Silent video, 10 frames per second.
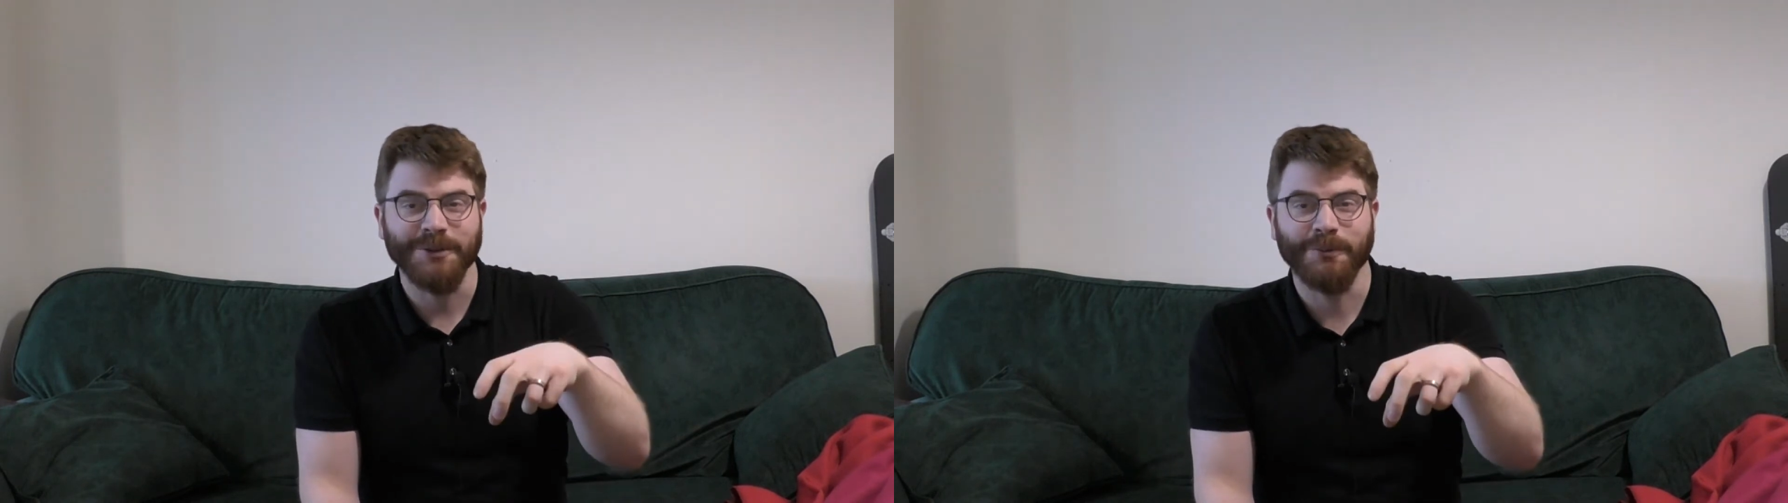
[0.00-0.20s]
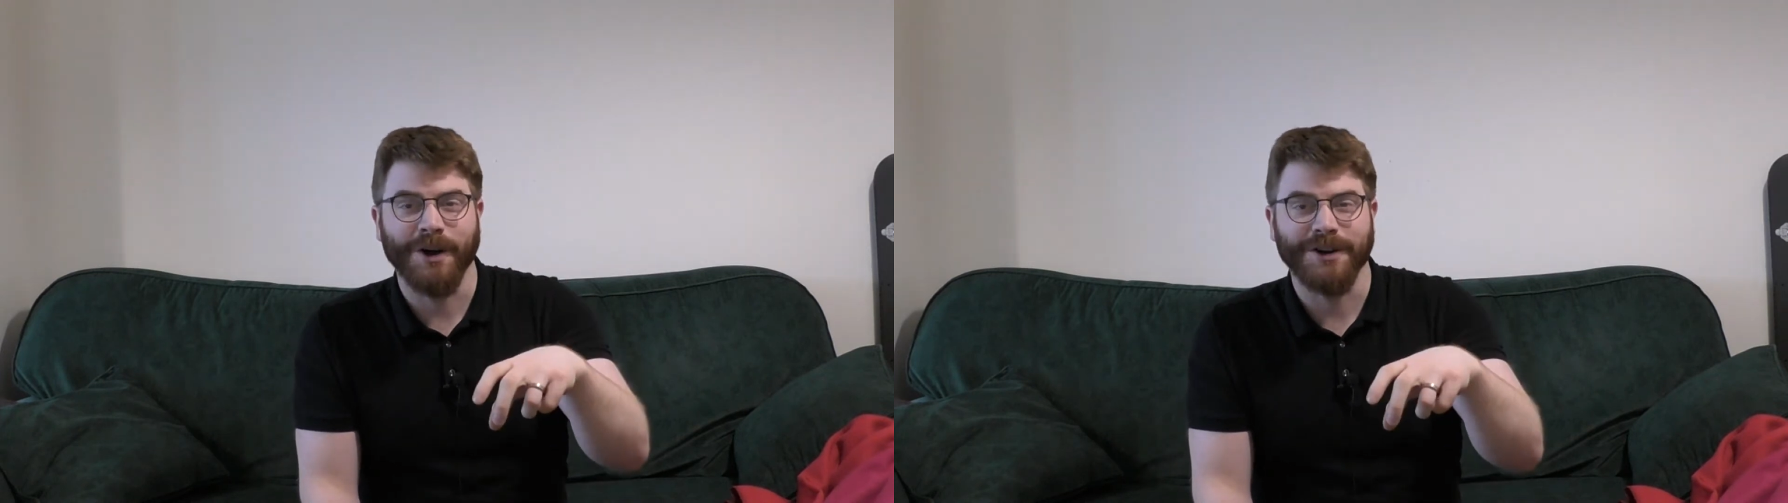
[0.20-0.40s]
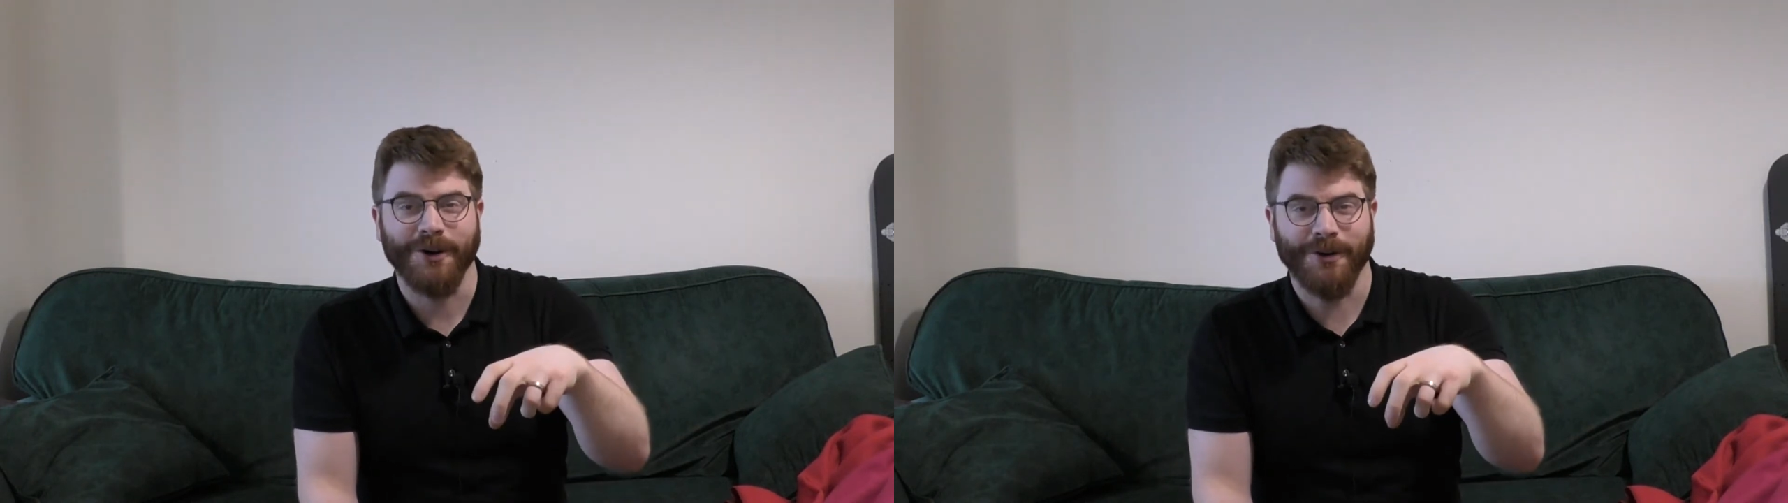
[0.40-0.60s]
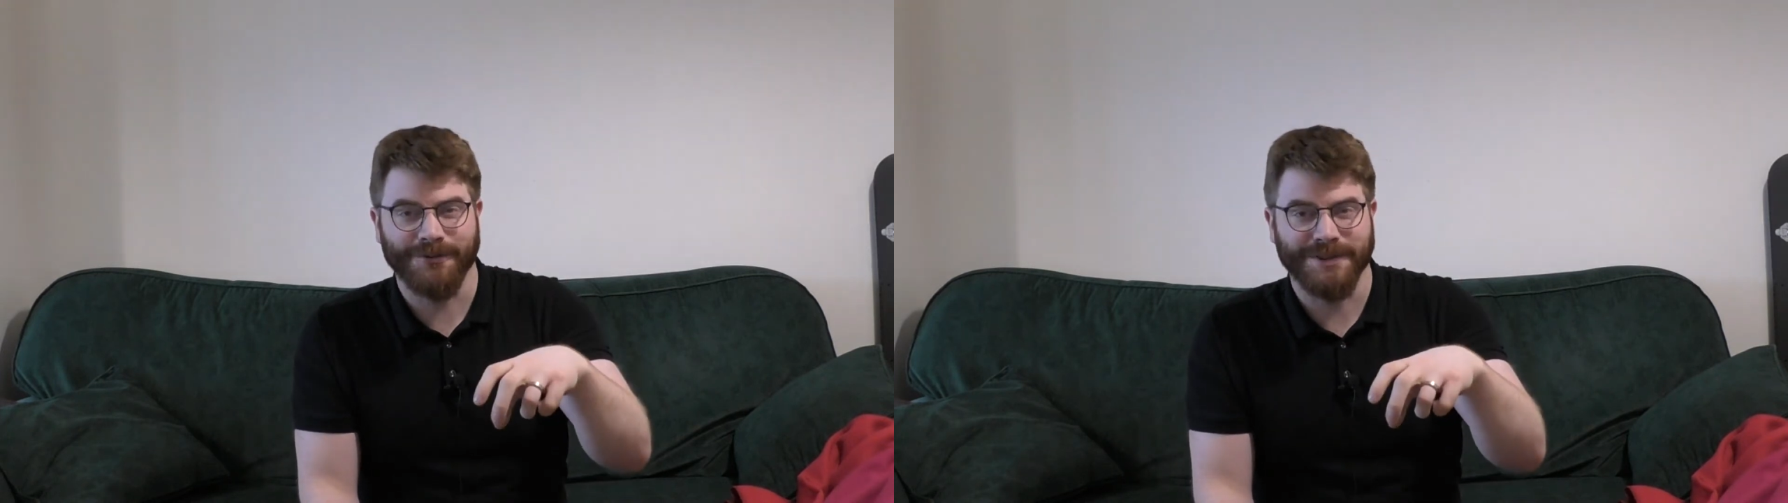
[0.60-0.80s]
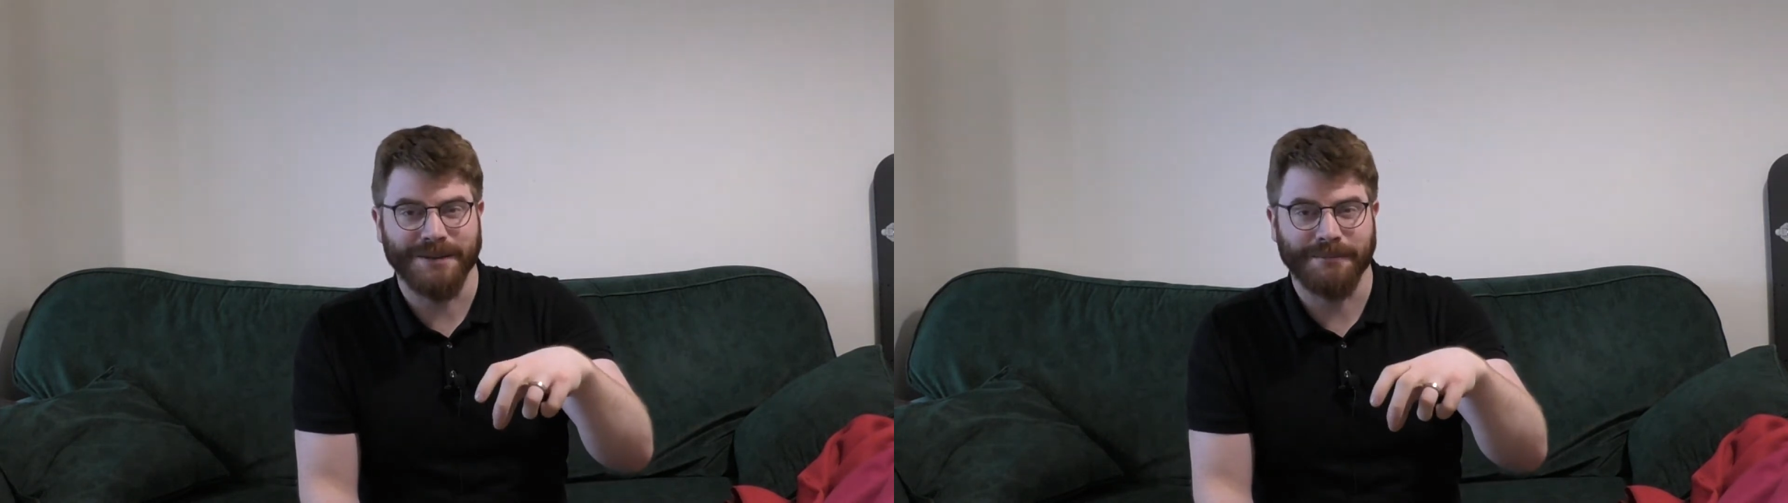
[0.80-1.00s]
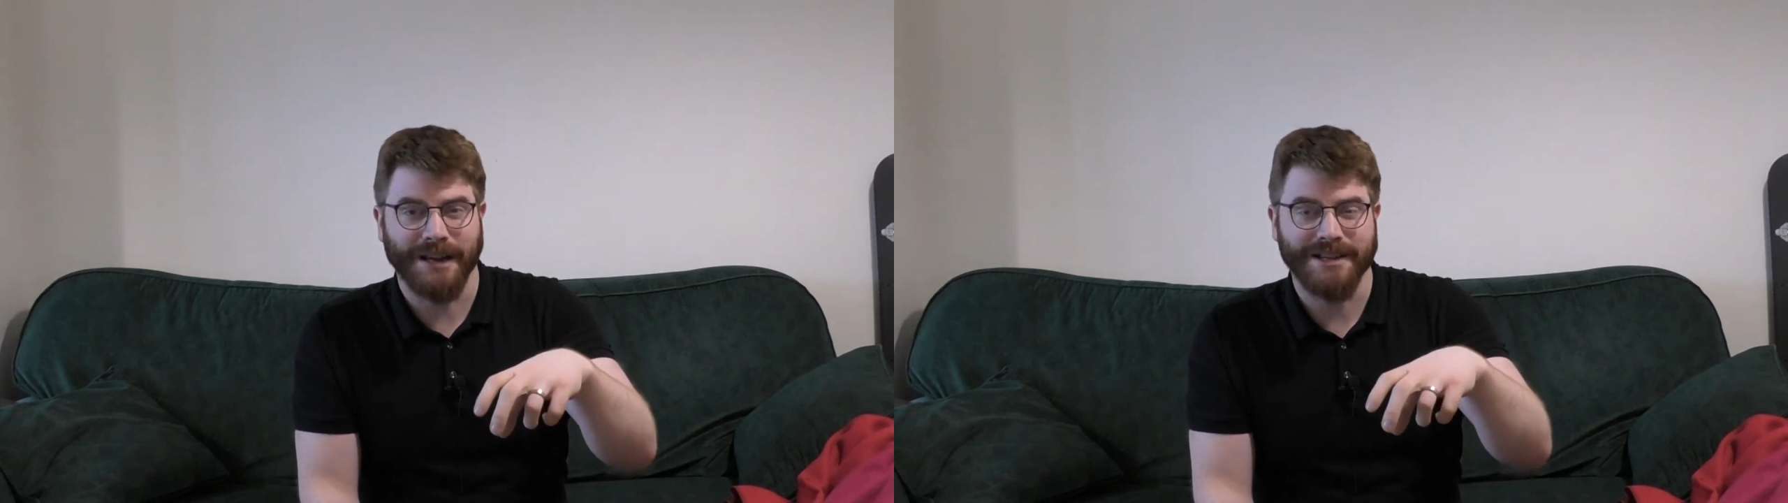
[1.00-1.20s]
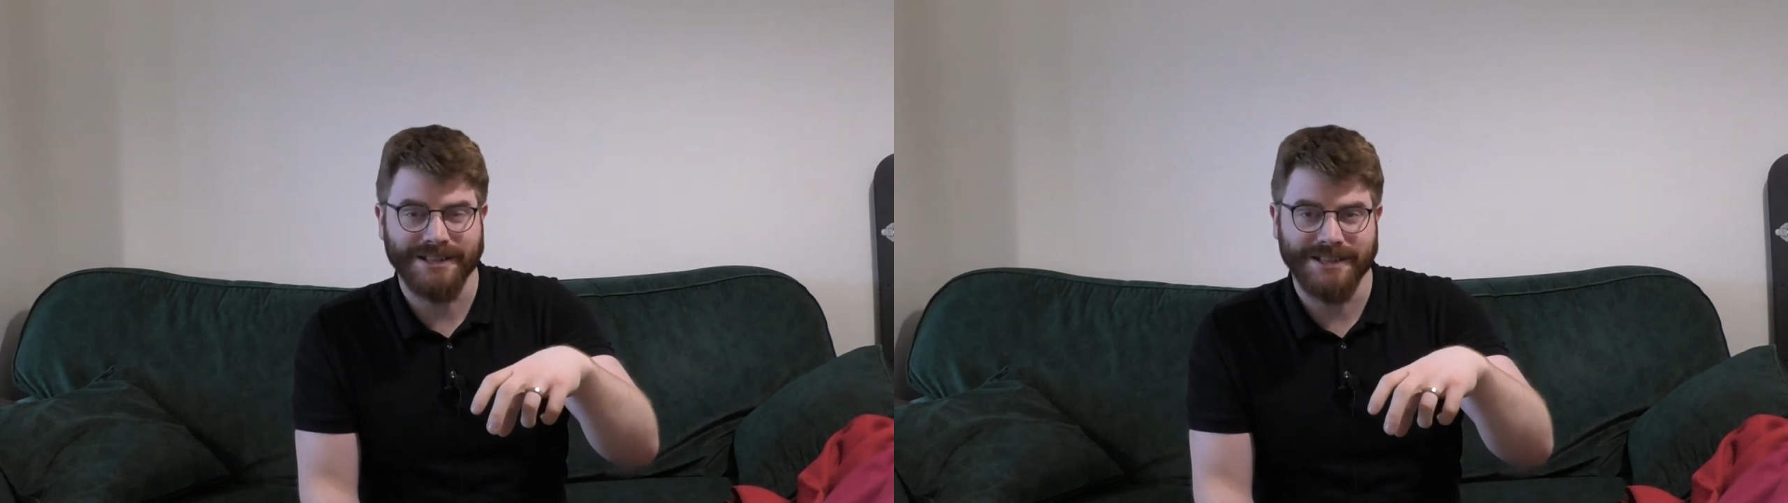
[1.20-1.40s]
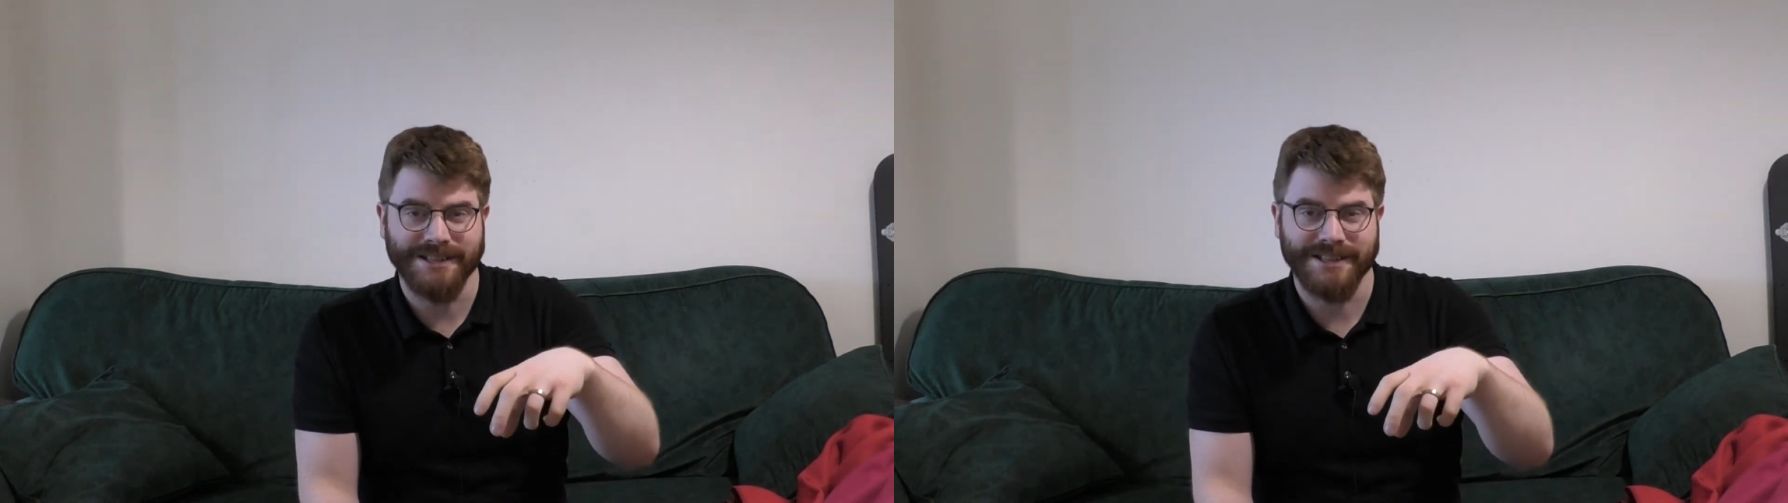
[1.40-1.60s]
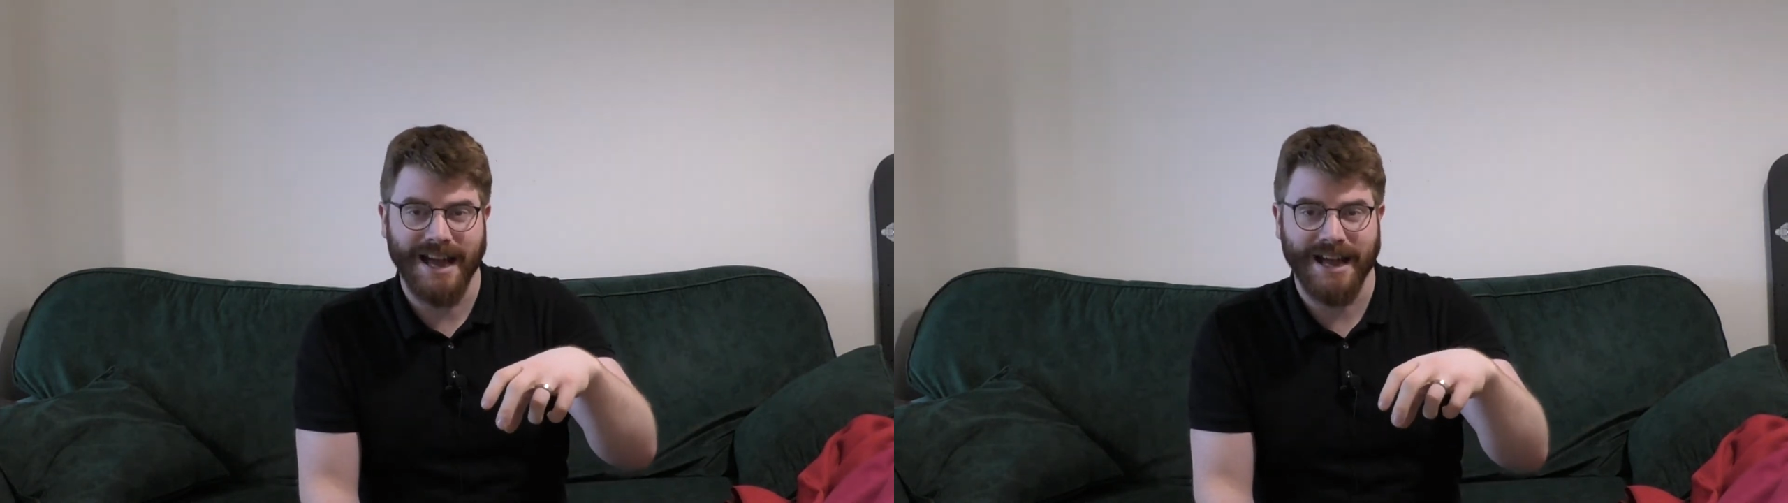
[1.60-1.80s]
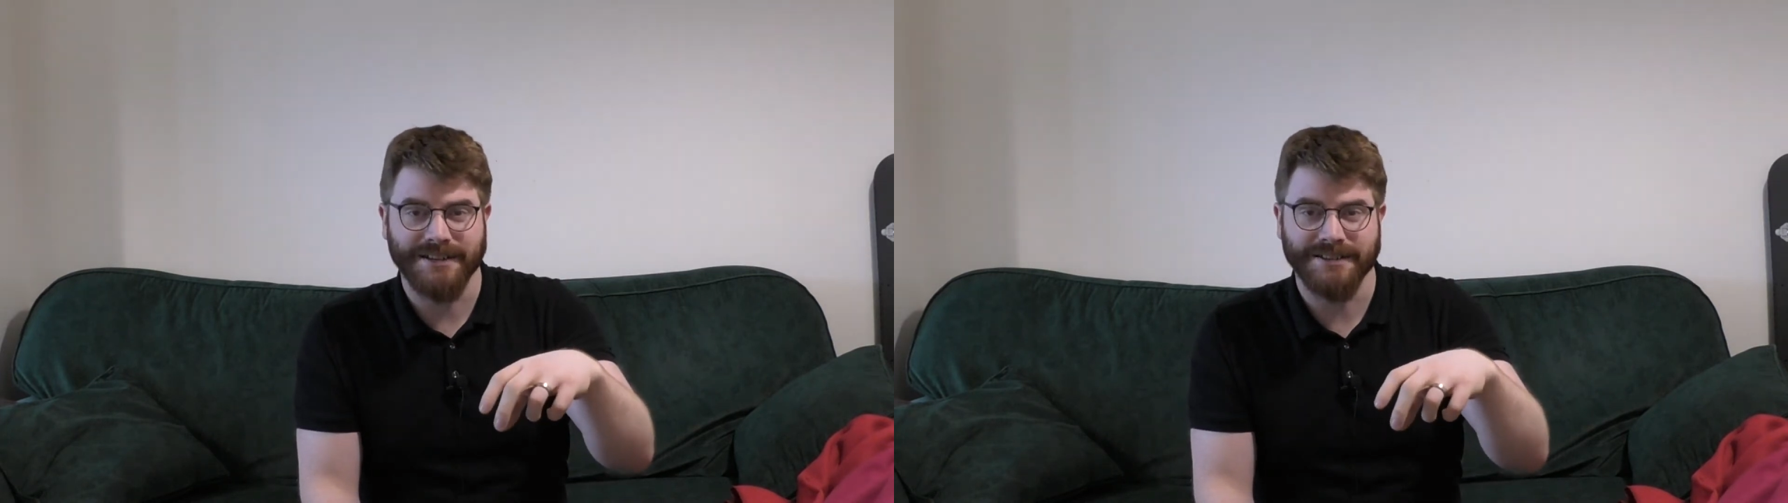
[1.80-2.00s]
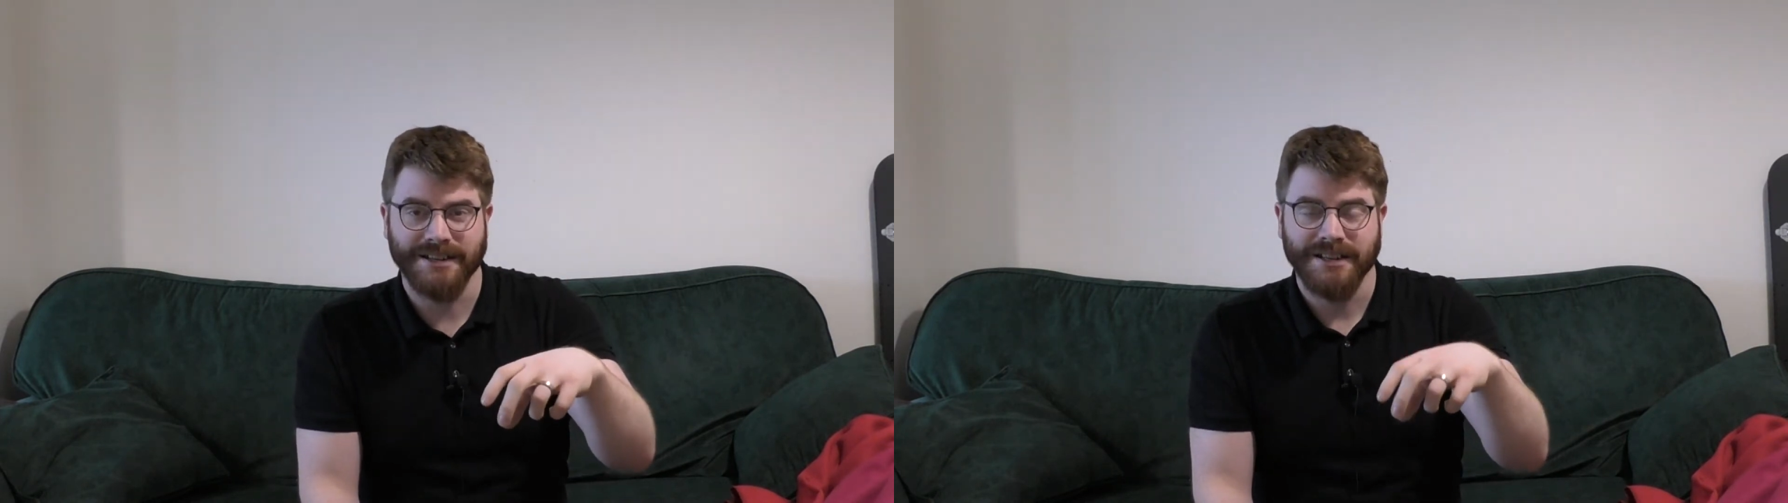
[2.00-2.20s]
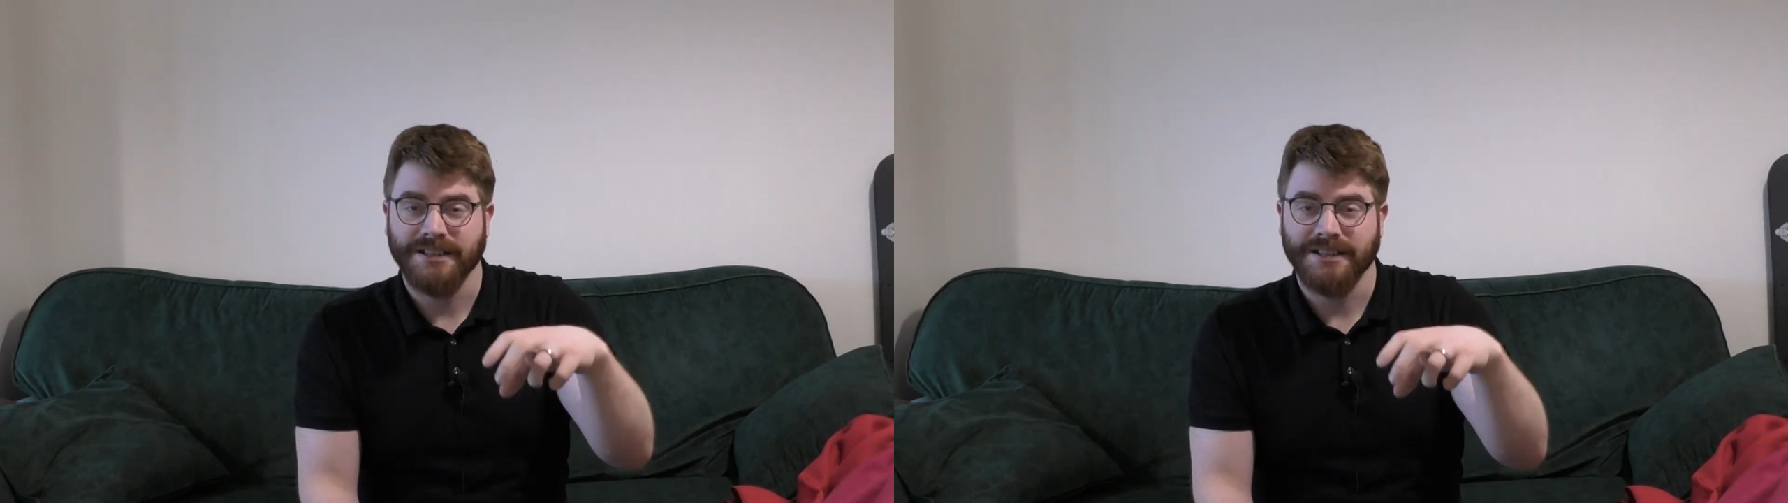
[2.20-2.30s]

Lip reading: one of the places, and